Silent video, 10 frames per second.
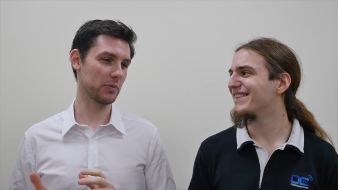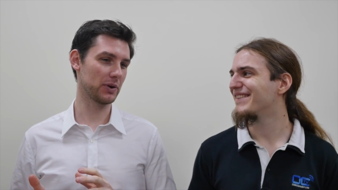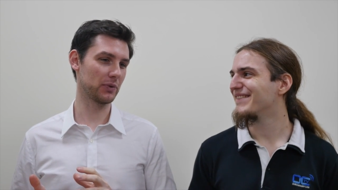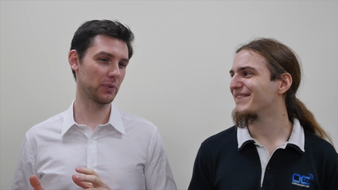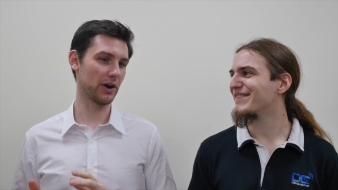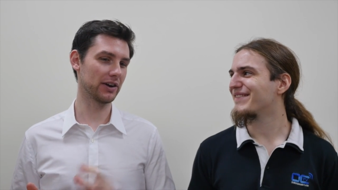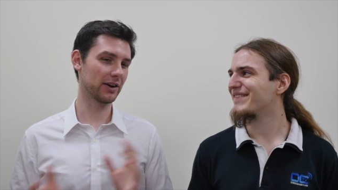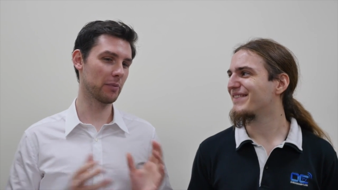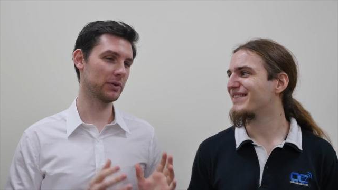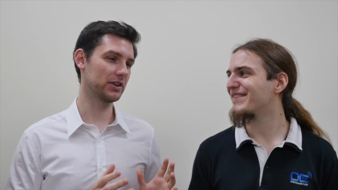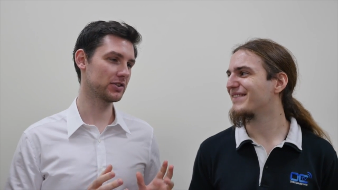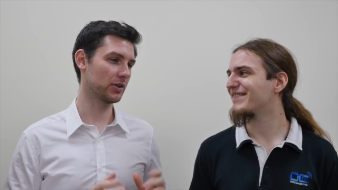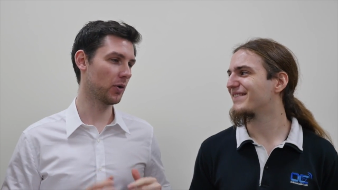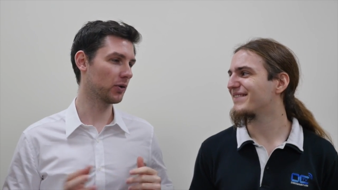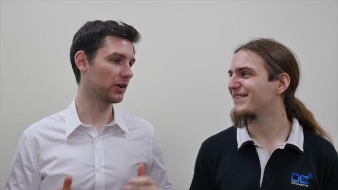Speaker 1: we run a competition
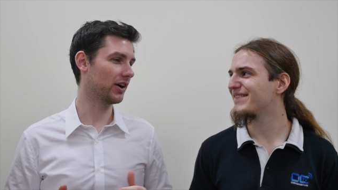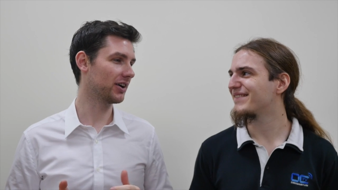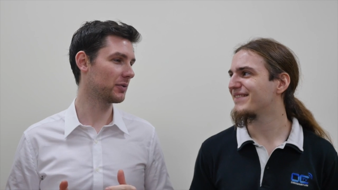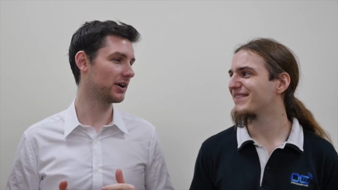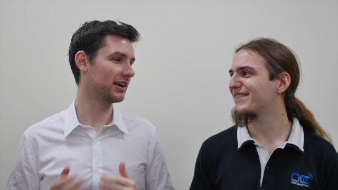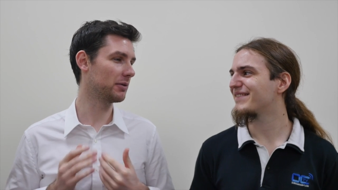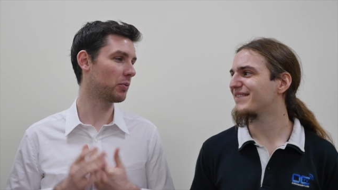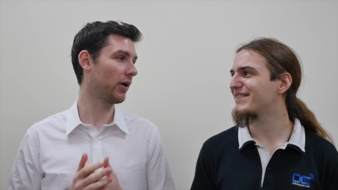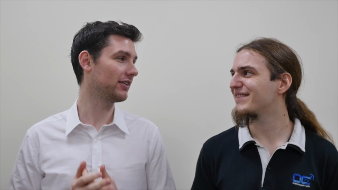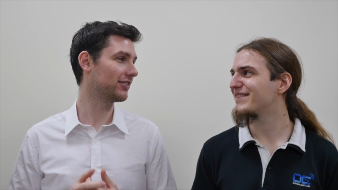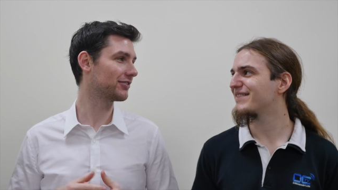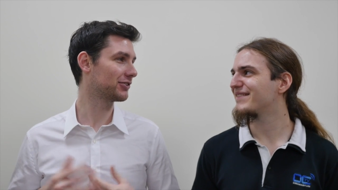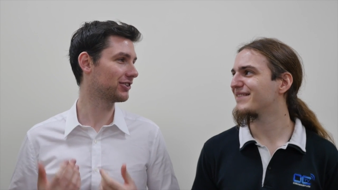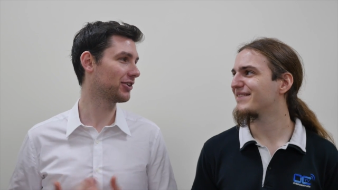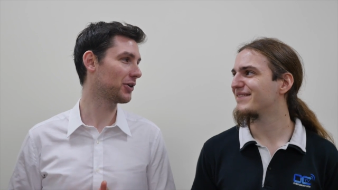on older hardware, the prices
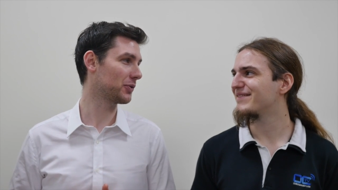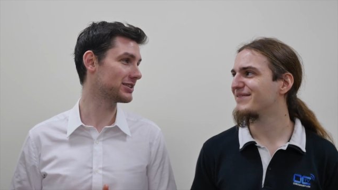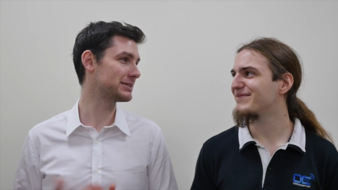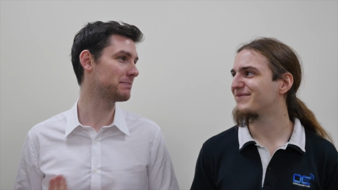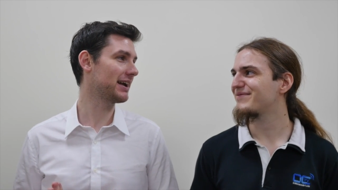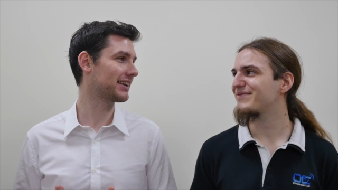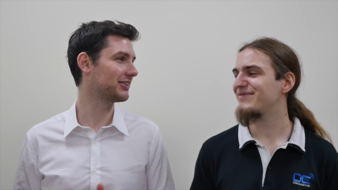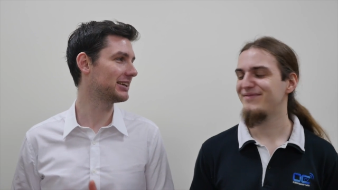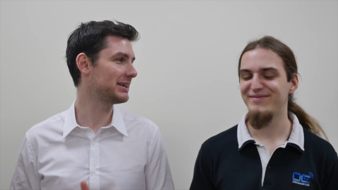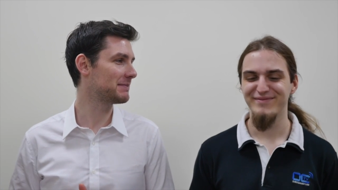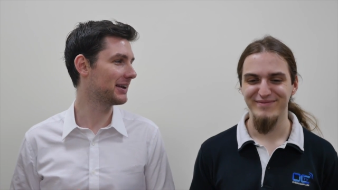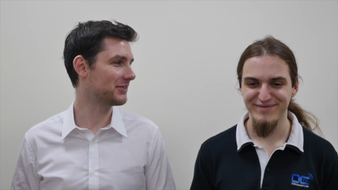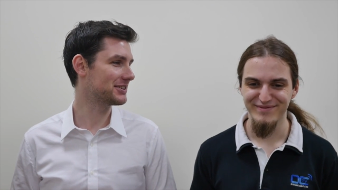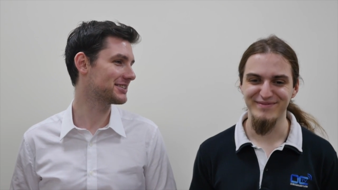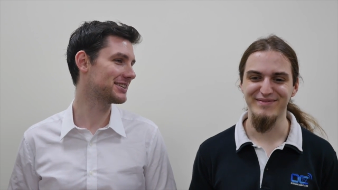for this hardware spike on
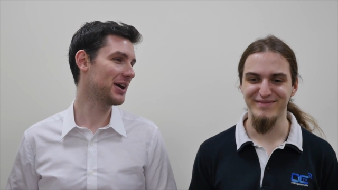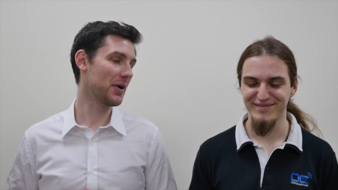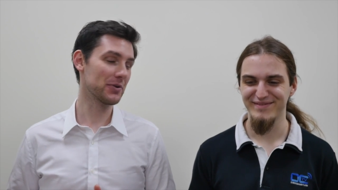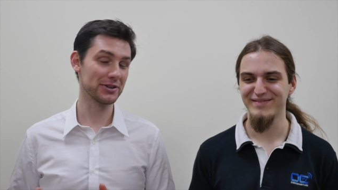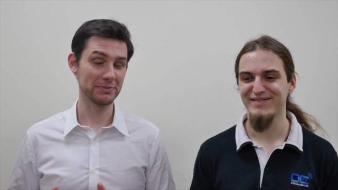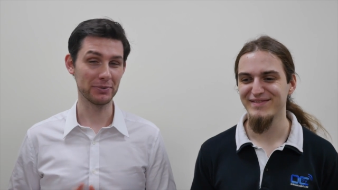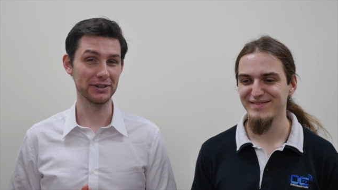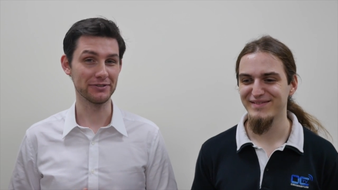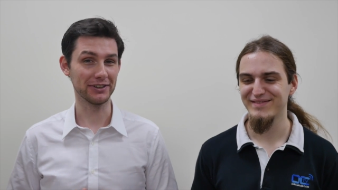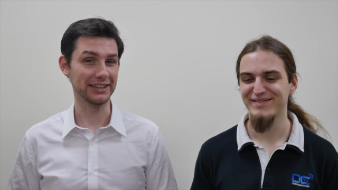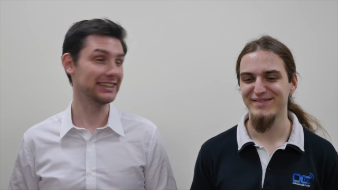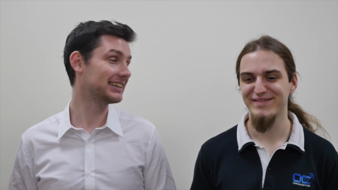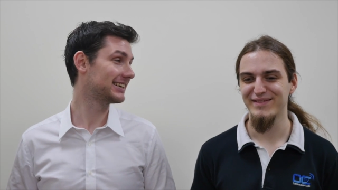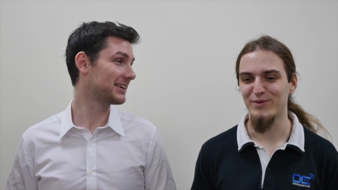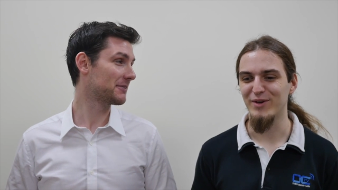eBay, which is which is pretty funny.
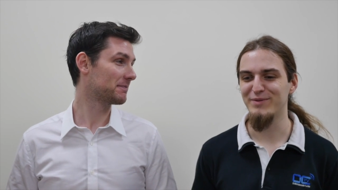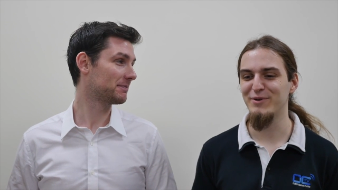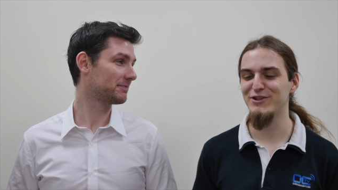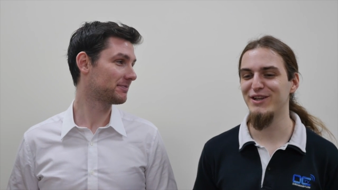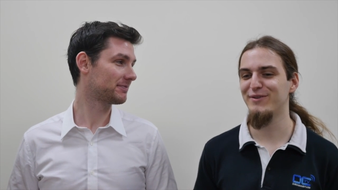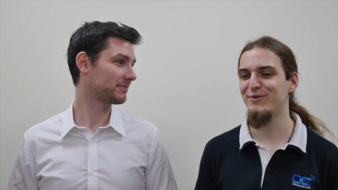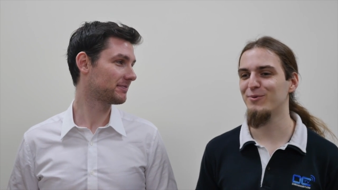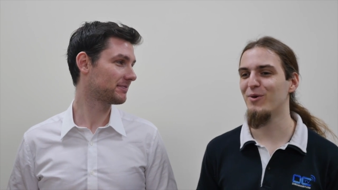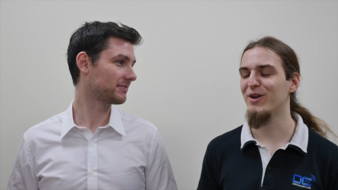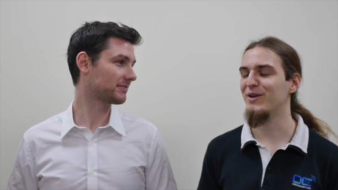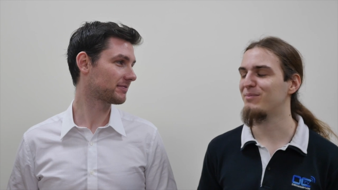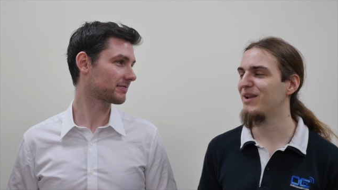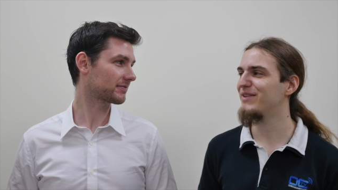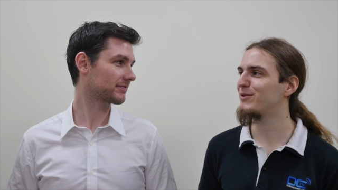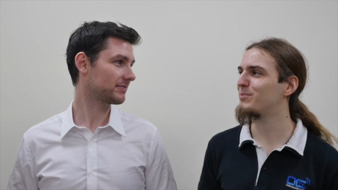
Speaker 2: Well, especially if you want to
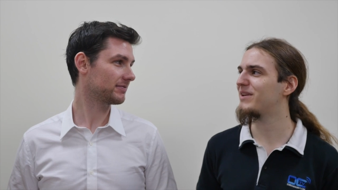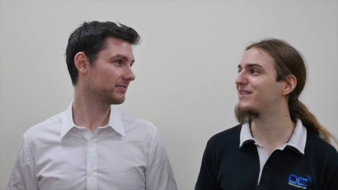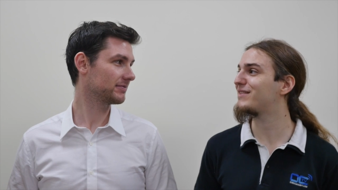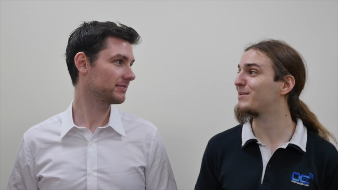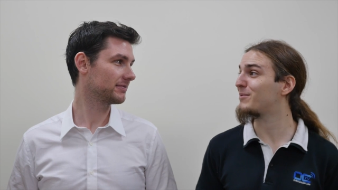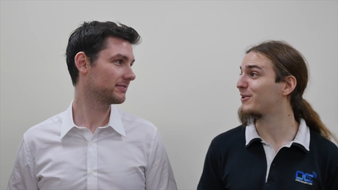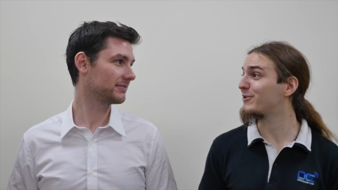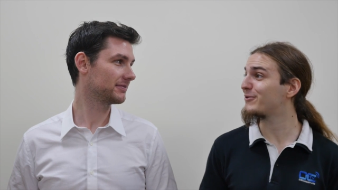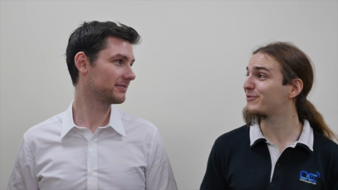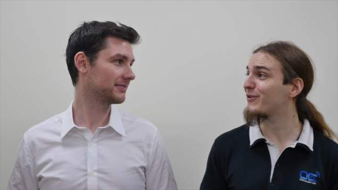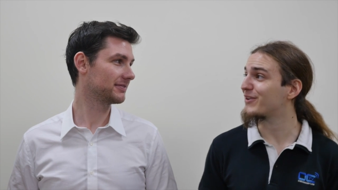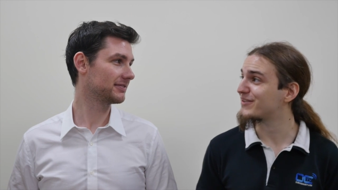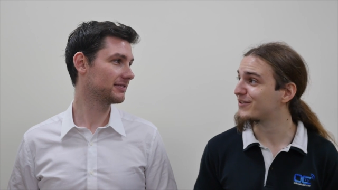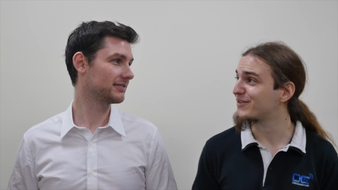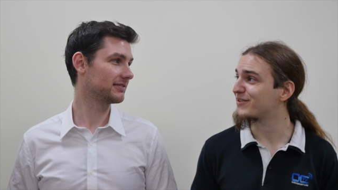plan to bin CPUs, for
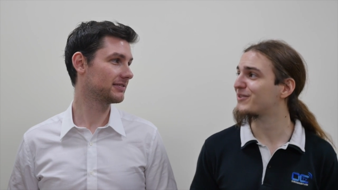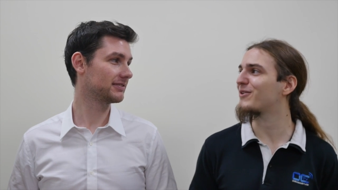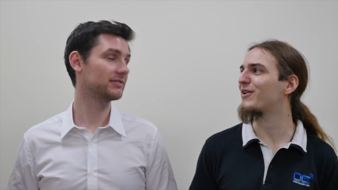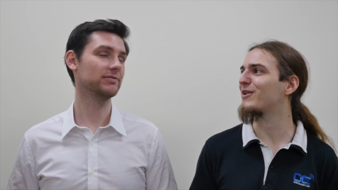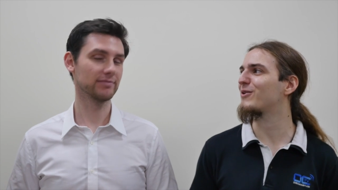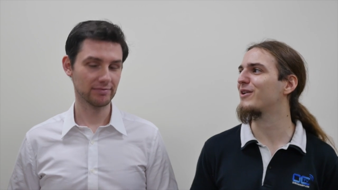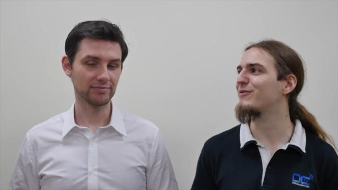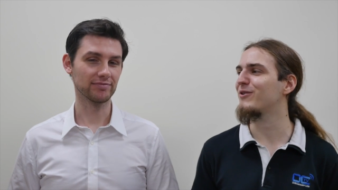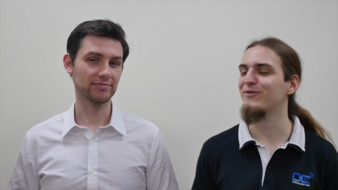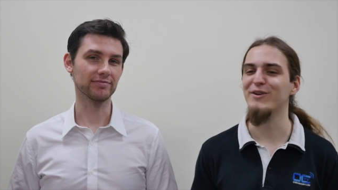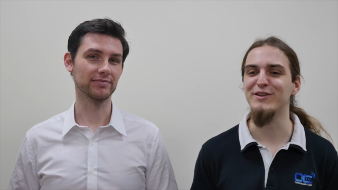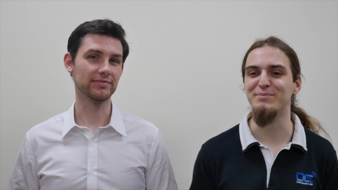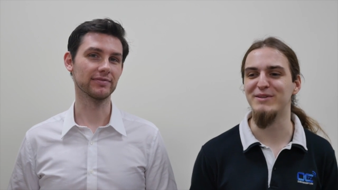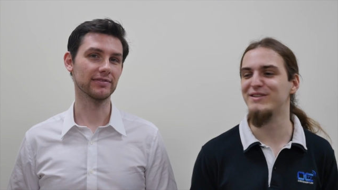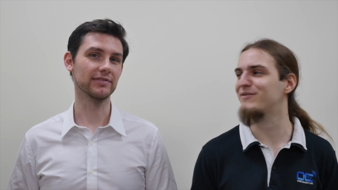instance, or are looking for a very
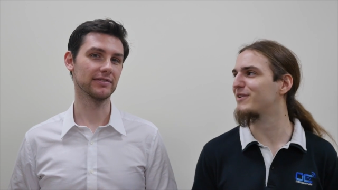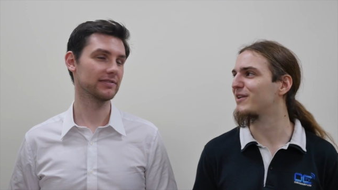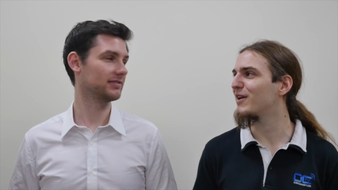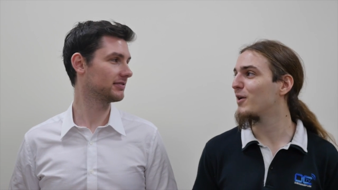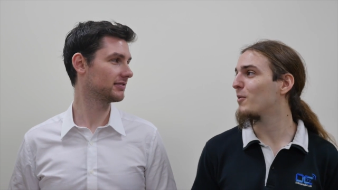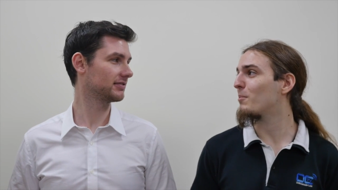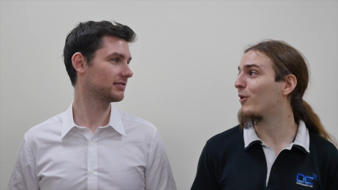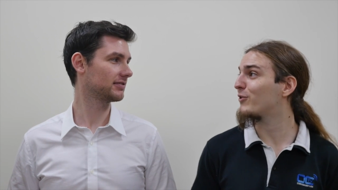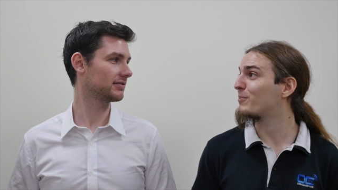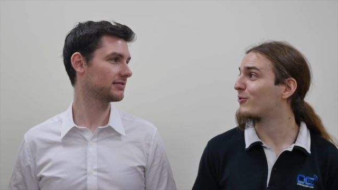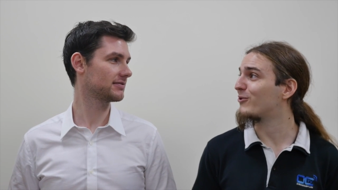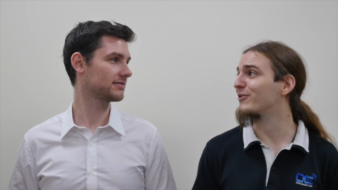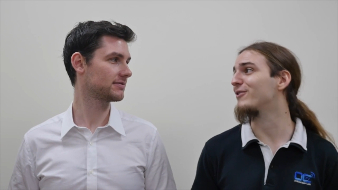specific motherboard,